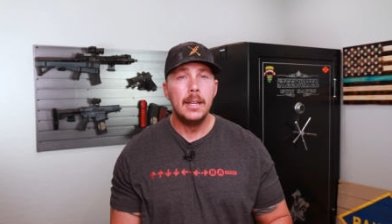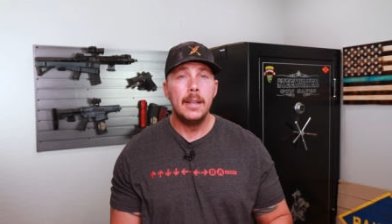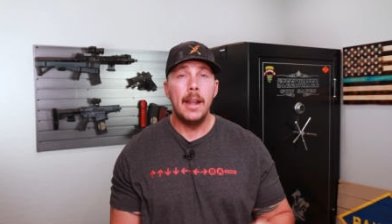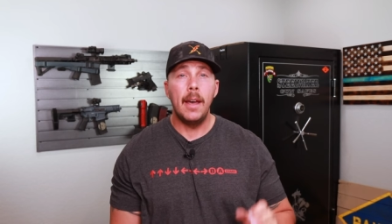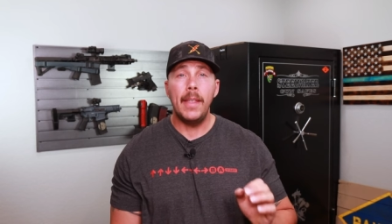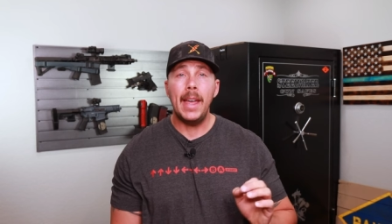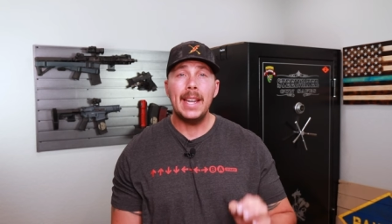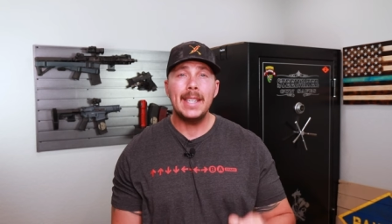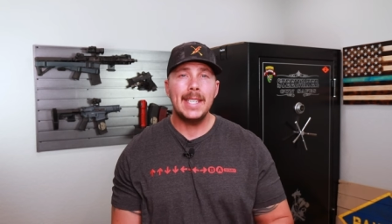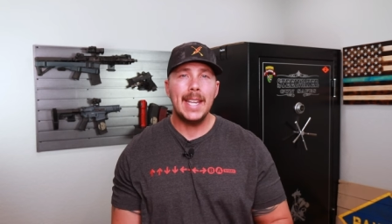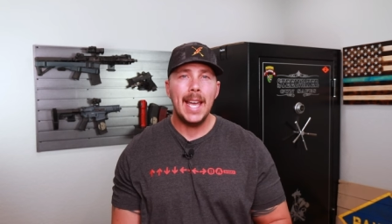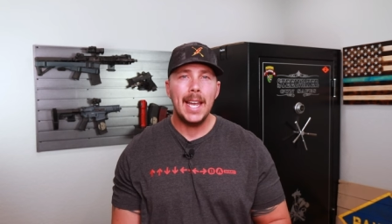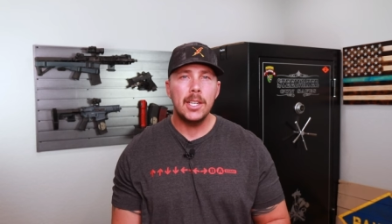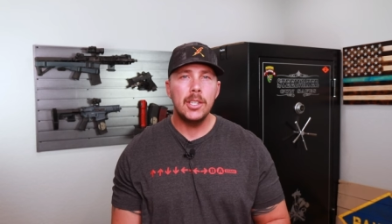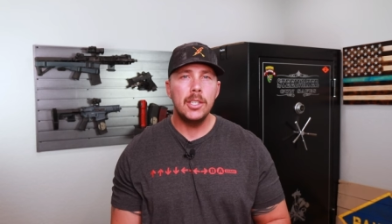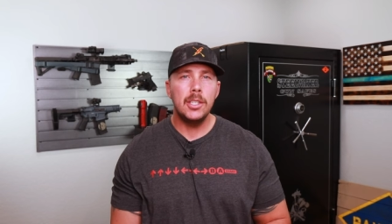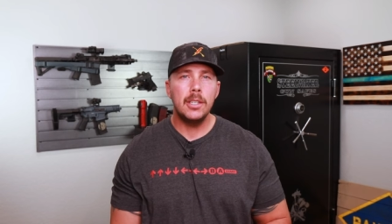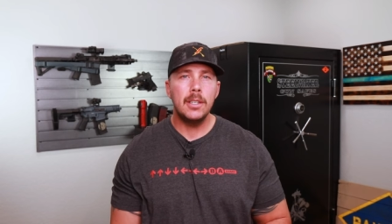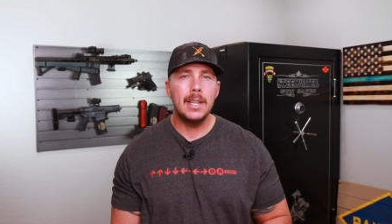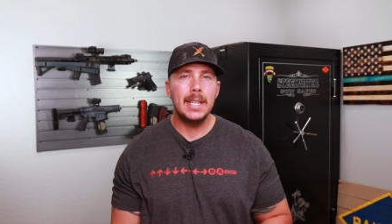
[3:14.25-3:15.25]
Now that
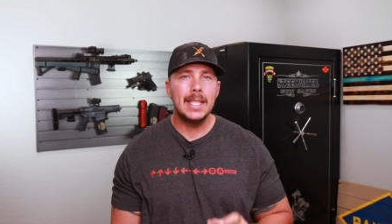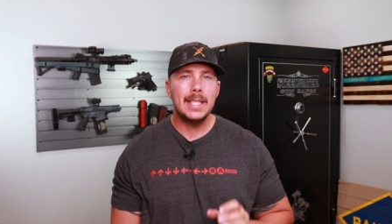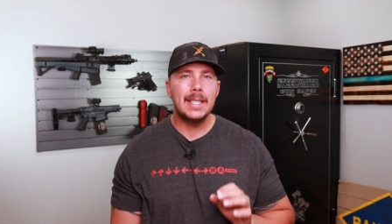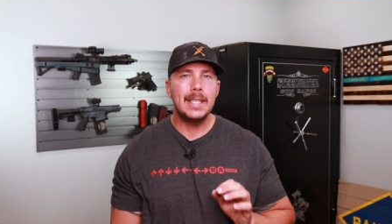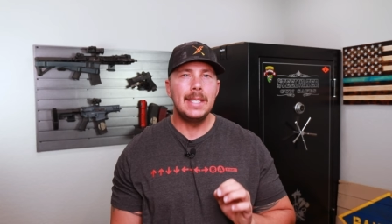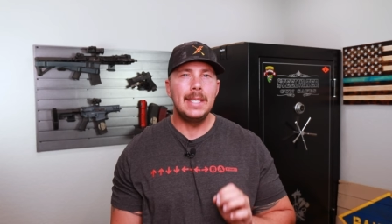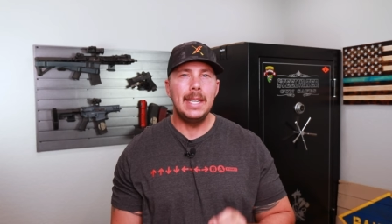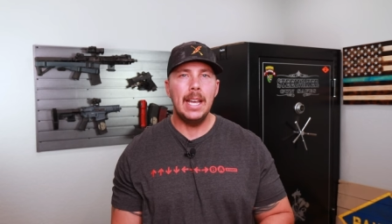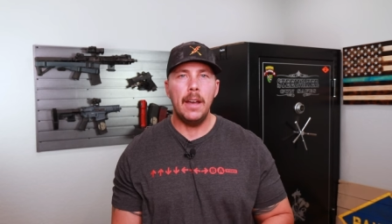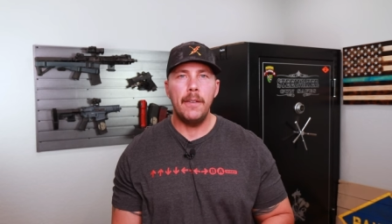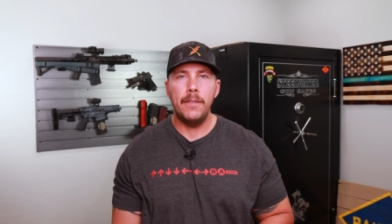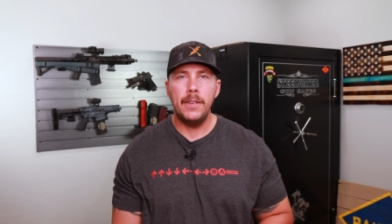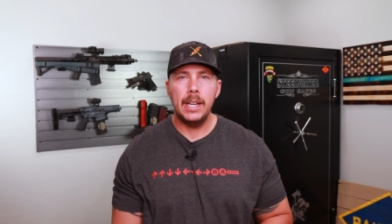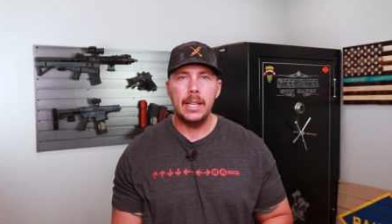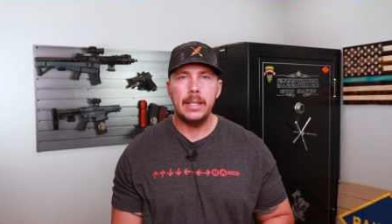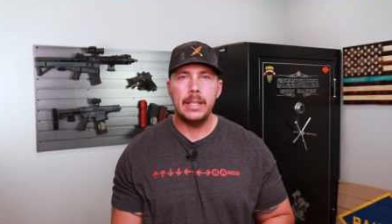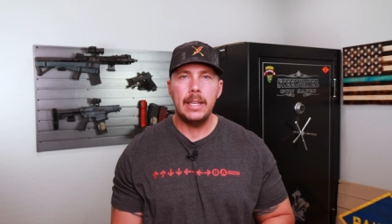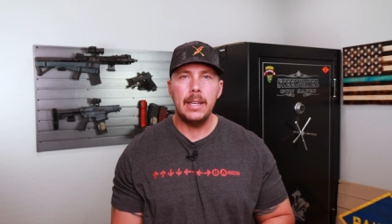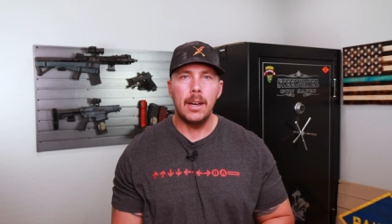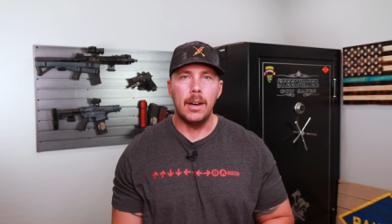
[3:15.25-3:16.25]
texture is
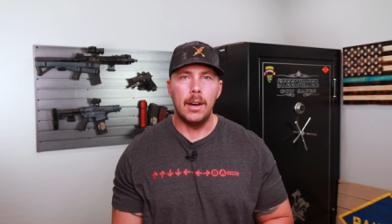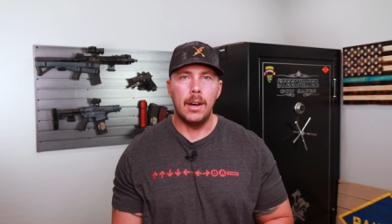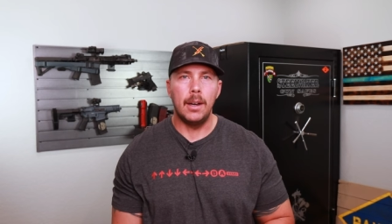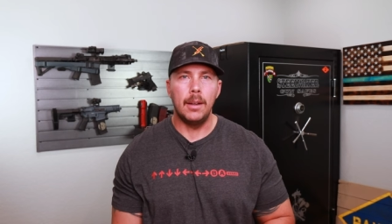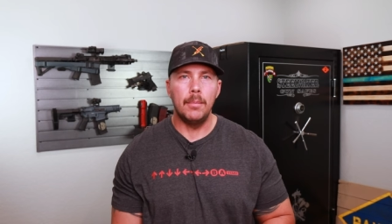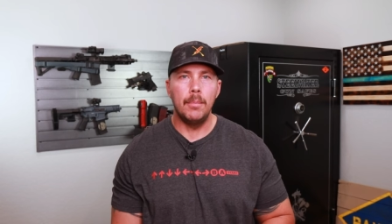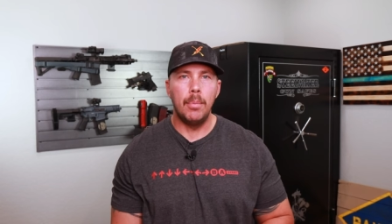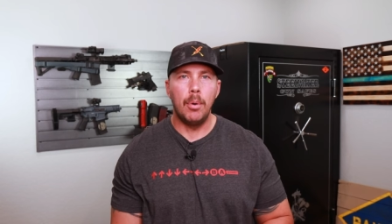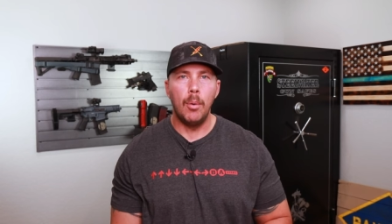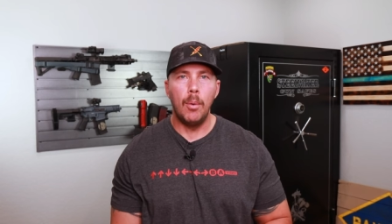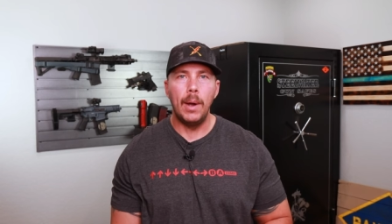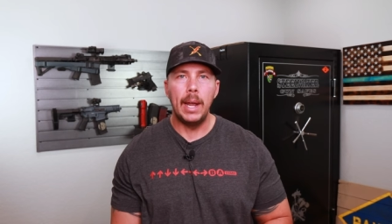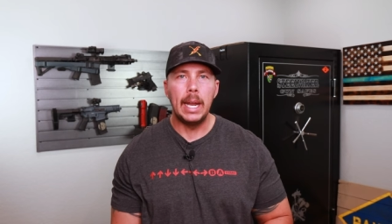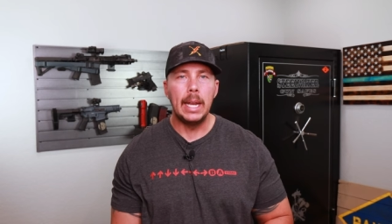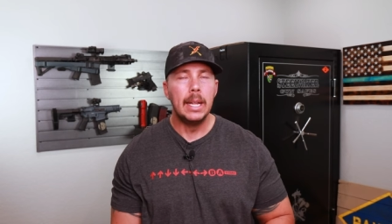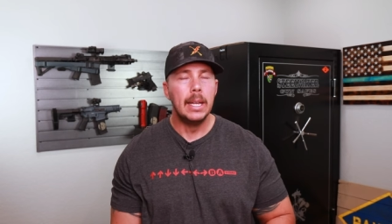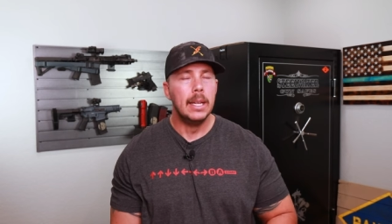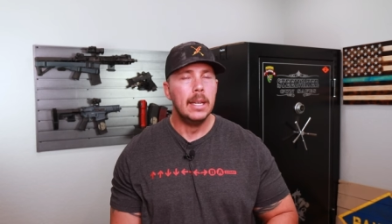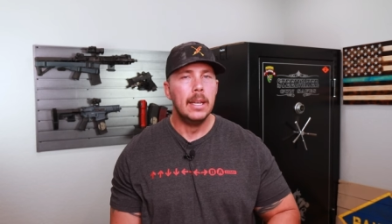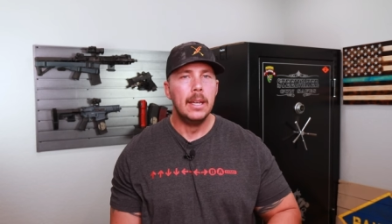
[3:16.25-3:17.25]
definitely on point.